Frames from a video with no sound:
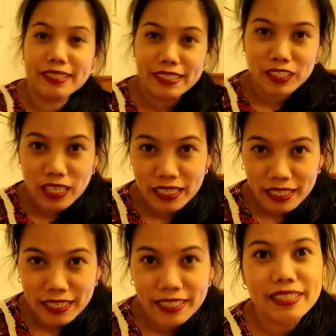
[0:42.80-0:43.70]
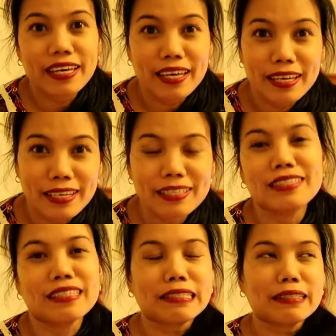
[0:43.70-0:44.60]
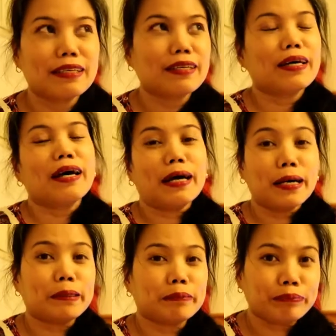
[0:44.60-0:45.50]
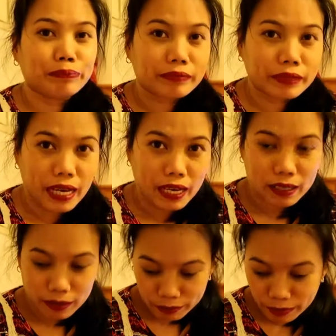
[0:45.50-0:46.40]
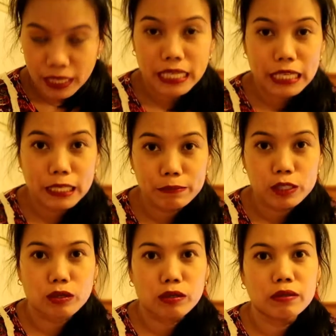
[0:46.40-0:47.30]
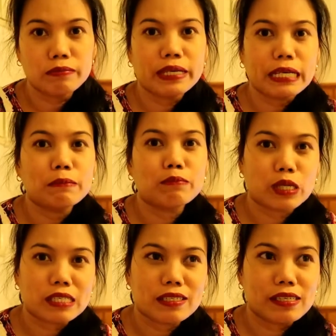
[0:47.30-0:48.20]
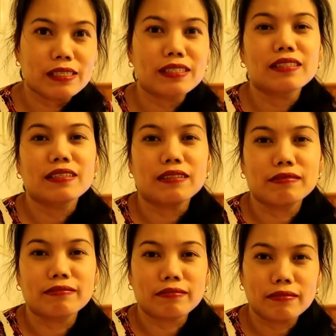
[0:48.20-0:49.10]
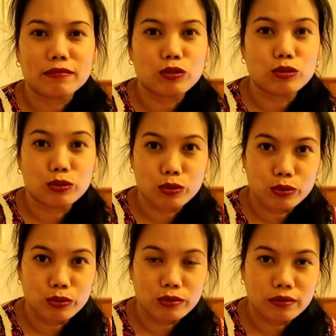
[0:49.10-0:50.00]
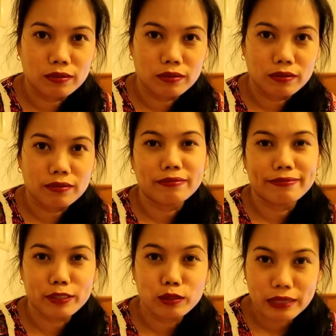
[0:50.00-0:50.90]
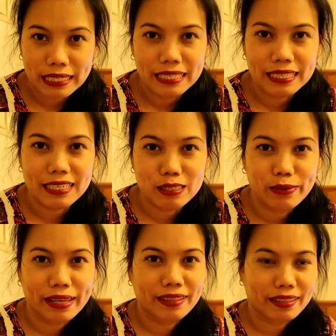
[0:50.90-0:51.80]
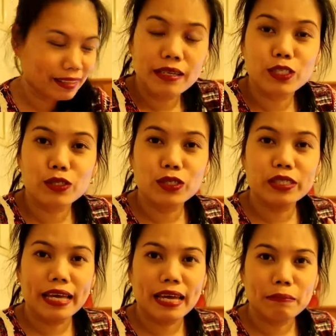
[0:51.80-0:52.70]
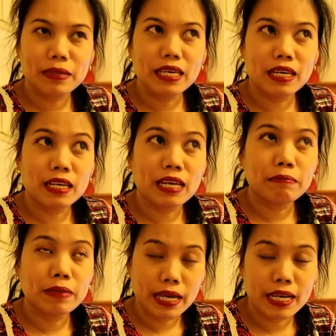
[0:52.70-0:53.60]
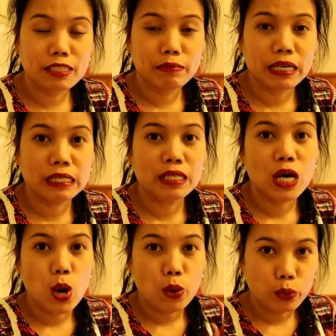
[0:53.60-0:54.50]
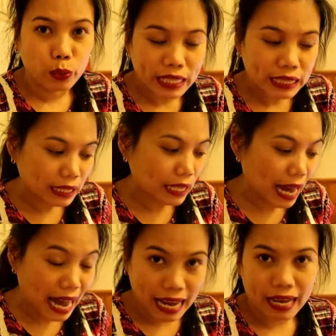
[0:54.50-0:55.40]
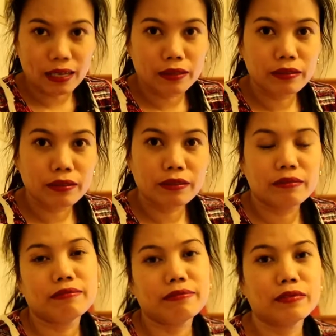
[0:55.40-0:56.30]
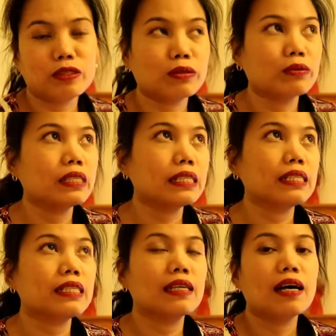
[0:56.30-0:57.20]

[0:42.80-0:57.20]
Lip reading: Sis Jolly, yes. I have heaps of makeup brushes to clean as well. So today me and my husband went out. So we did